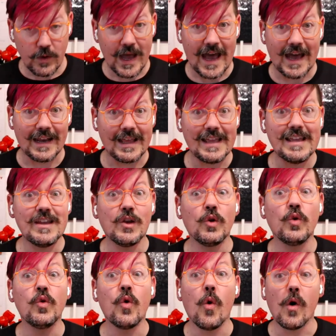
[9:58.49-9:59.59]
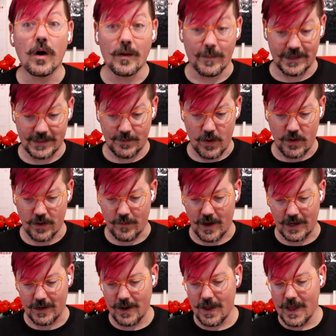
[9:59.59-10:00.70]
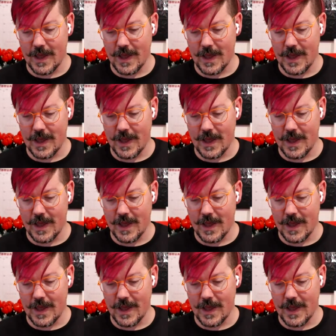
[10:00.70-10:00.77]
had enormous Pokemon,